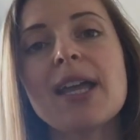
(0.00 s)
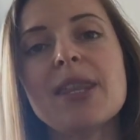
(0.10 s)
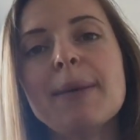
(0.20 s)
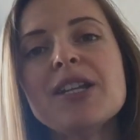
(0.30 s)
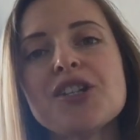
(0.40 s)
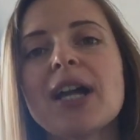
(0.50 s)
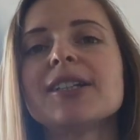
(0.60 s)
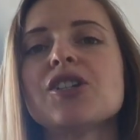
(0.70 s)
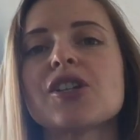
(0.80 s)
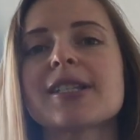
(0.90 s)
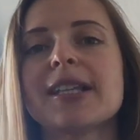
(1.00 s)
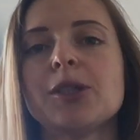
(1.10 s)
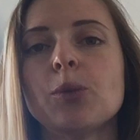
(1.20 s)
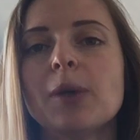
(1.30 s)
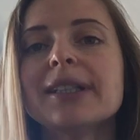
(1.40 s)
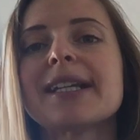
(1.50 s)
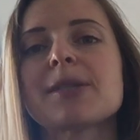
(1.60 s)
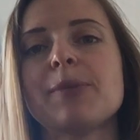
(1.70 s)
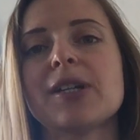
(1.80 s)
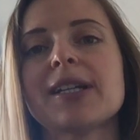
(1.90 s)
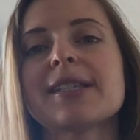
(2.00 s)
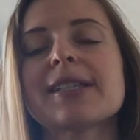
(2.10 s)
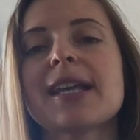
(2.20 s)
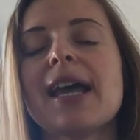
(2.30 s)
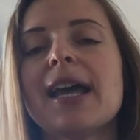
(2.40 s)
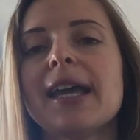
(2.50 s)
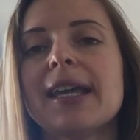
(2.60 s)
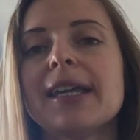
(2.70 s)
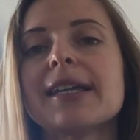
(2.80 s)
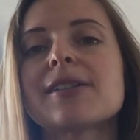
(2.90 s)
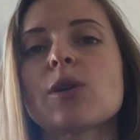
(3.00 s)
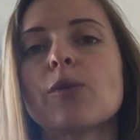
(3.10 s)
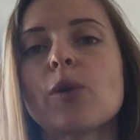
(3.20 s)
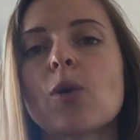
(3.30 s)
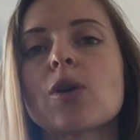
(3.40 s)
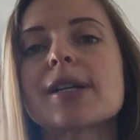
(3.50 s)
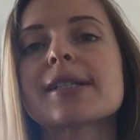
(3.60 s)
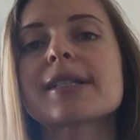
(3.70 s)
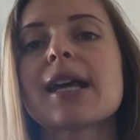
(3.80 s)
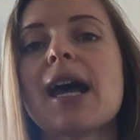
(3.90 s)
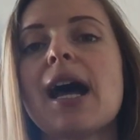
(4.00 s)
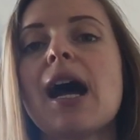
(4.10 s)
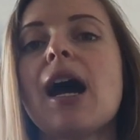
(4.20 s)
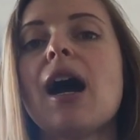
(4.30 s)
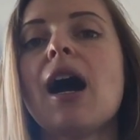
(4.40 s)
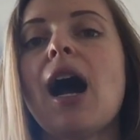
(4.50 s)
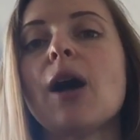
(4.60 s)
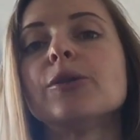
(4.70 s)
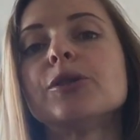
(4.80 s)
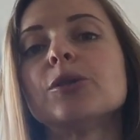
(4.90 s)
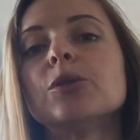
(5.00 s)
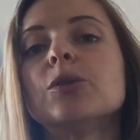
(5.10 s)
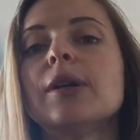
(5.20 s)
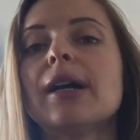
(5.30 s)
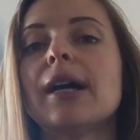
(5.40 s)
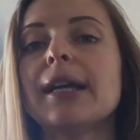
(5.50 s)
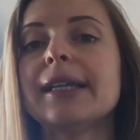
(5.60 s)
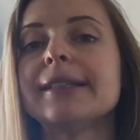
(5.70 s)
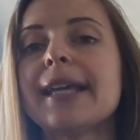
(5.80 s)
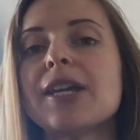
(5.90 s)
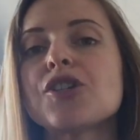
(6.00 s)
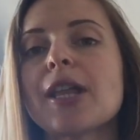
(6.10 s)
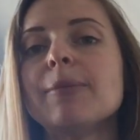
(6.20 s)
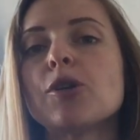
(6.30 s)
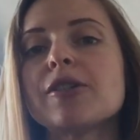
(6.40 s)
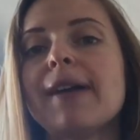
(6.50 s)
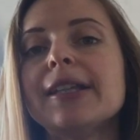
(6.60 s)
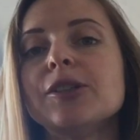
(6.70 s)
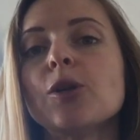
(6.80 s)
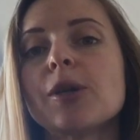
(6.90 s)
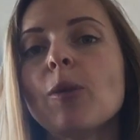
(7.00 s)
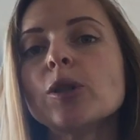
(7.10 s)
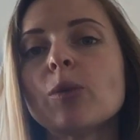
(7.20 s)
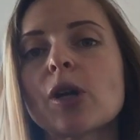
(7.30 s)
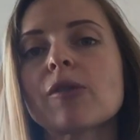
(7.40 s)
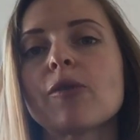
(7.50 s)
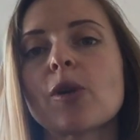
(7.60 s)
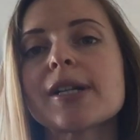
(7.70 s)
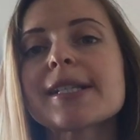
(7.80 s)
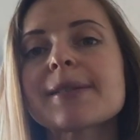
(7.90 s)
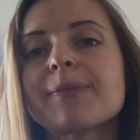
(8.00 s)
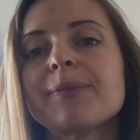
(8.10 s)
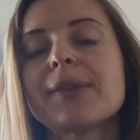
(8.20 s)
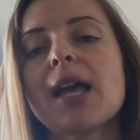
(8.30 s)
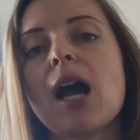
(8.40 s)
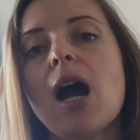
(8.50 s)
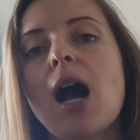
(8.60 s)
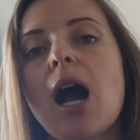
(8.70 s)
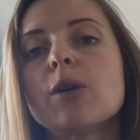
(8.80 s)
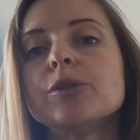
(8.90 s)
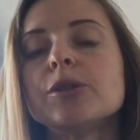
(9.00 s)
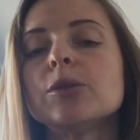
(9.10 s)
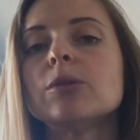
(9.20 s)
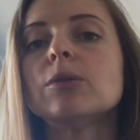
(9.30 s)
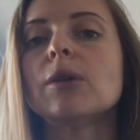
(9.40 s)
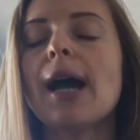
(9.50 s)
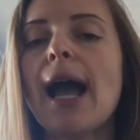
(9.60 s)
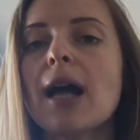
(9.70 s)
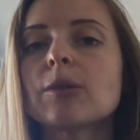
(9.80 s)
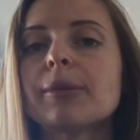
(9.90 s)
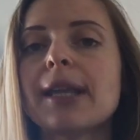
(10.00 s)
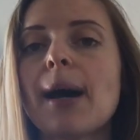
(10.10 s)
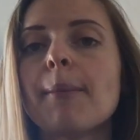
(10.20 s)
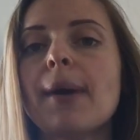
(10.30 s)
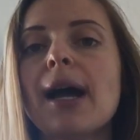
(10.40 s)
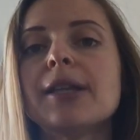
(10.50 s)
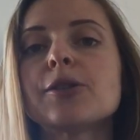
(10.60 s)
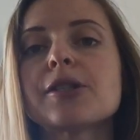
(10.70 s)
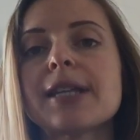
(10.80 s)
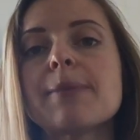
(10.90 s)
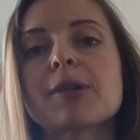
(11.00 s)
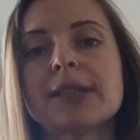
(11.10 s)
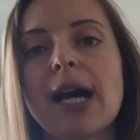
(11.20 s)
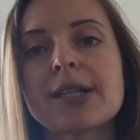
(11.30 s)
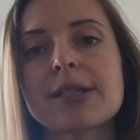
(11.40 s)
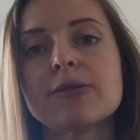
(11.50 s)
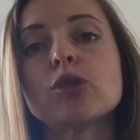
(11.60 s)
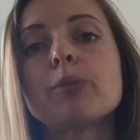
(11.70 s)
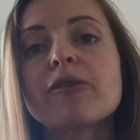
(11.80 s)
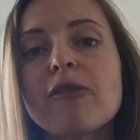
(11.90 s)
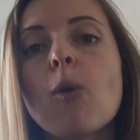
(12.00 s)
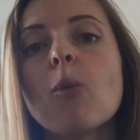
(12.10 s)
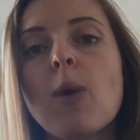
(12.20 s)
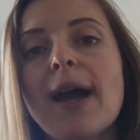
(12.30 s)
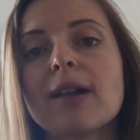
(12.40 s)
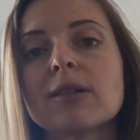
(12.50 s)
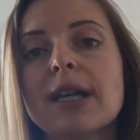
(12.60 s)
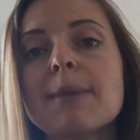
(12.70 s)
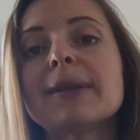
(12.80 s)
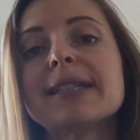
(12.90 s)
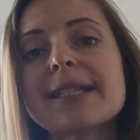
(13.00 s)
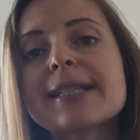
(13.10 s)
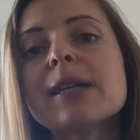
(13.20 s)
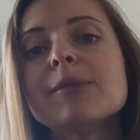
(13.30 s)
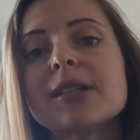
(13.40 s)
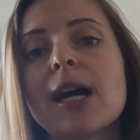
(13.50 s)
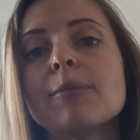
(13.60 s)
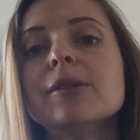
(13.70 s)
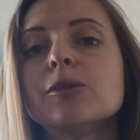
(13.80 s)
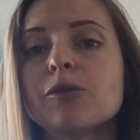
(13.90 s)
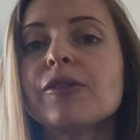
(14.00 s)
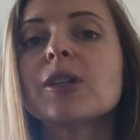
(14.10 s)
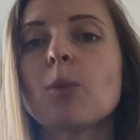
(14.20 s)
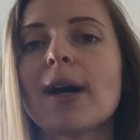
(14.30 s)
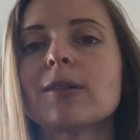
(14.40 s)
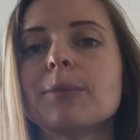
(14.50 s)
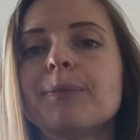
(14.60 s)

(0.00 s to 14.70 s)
The main challenges that you will experience is, of course, how to engage and motivate your remote workforce, how to help them to stay productive, to perform well, but at the same time to feel well.